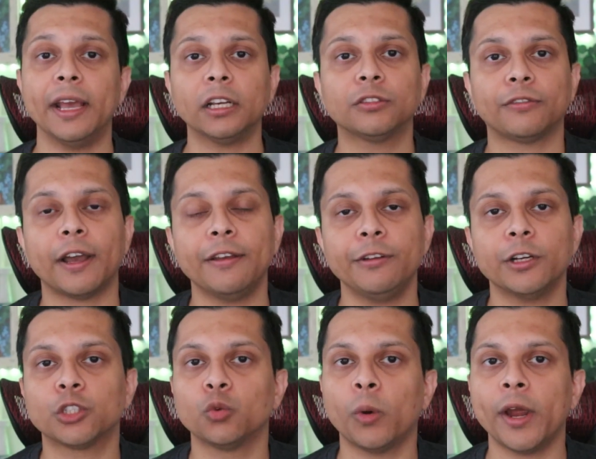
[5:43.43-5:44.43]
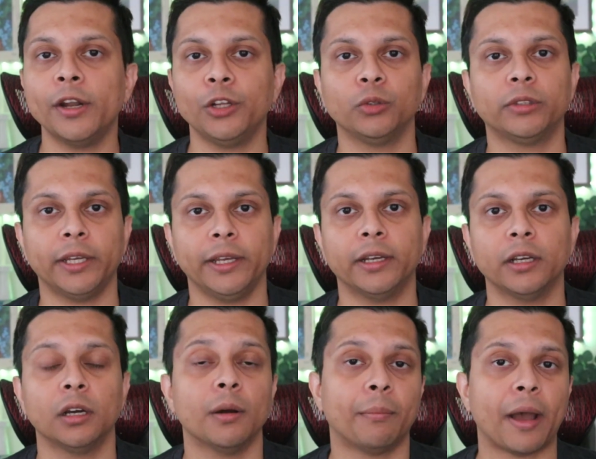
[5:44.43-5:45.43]
Next 5 years, where do you
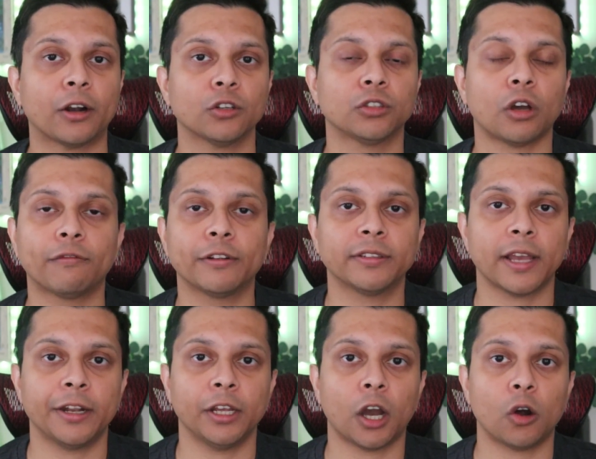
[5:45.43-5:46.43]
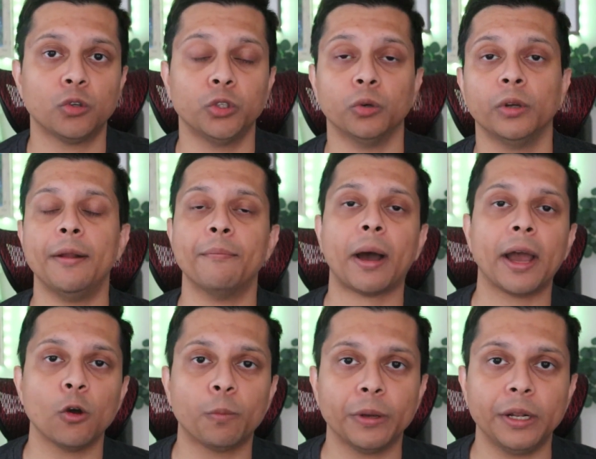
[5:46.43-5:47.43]
think Microsoft is heading out to? In my
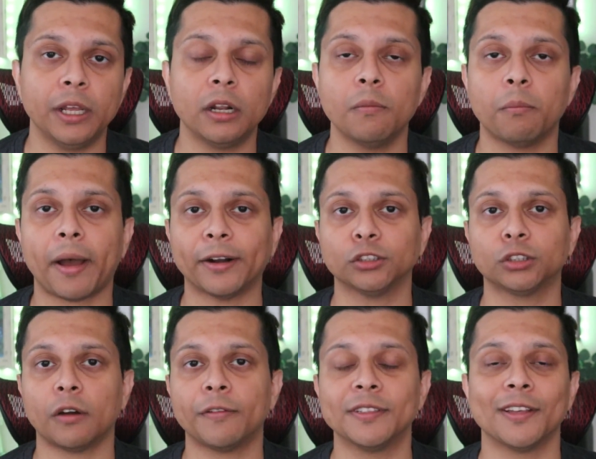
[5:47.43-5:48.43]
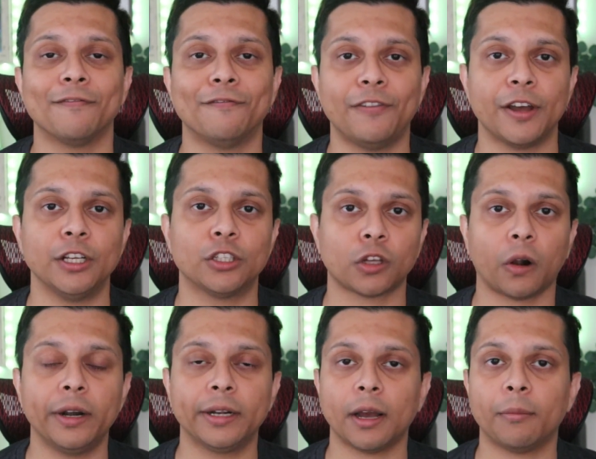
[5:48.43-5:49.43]
opinion, Microsoft is a very
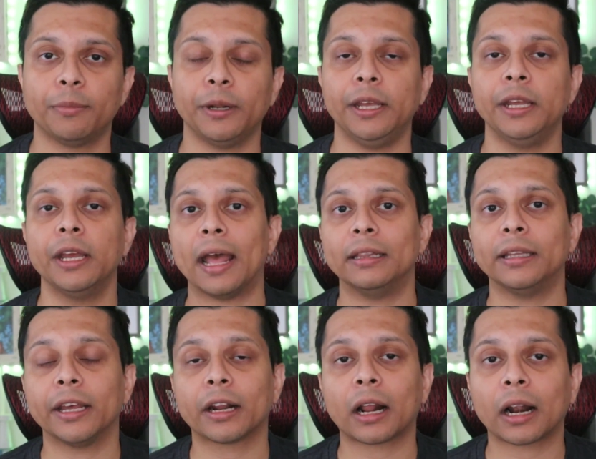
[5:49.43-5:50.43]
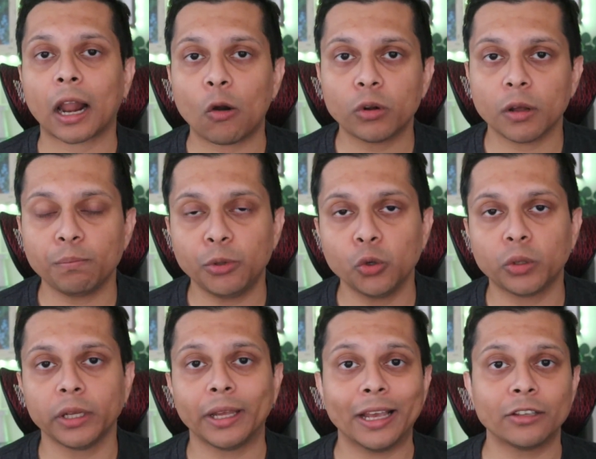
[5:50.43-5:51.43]
solid company and their cloud
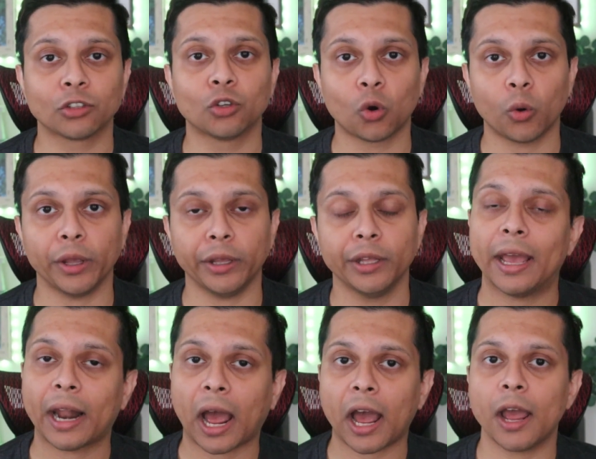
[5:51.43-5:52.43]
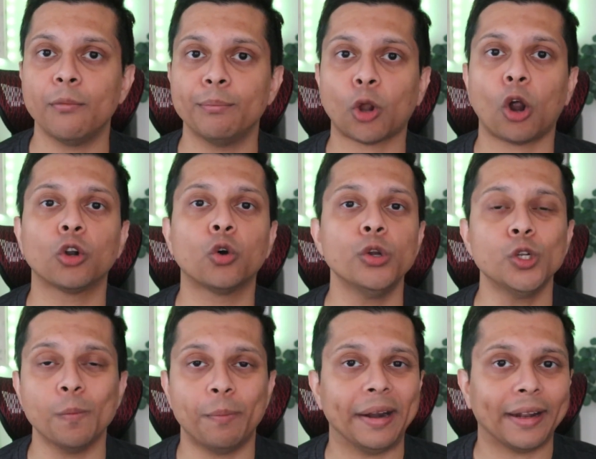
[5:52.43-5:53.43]
computing is growing, and I am not going
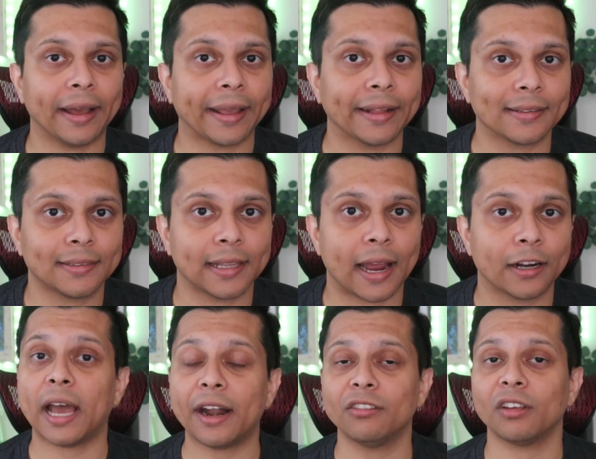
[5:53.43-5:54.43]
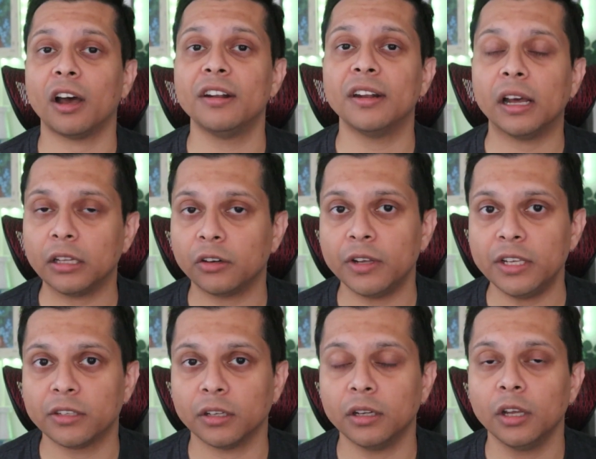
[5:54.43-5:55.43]
to bet against that. That is another
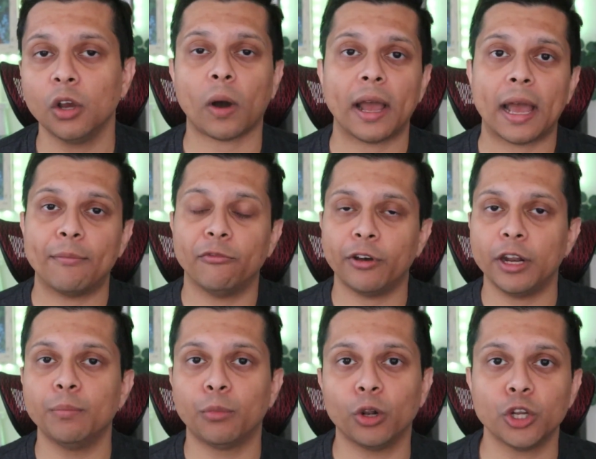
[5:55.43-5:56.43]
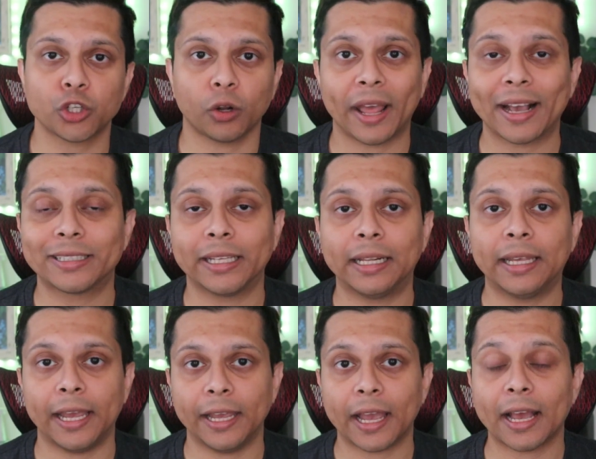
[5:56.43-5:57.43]
reason why I am very bullish on
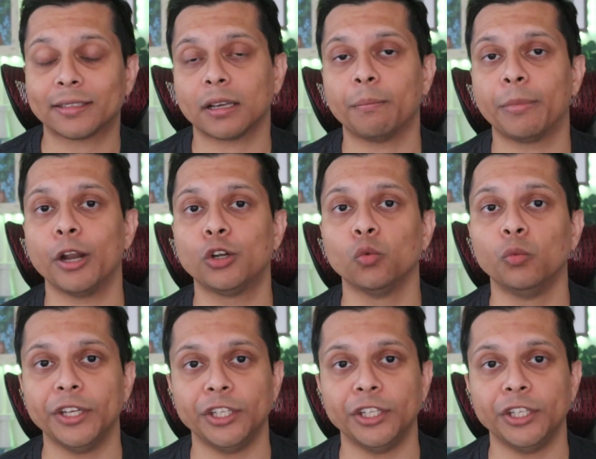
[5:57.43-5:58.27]
XLK as compared to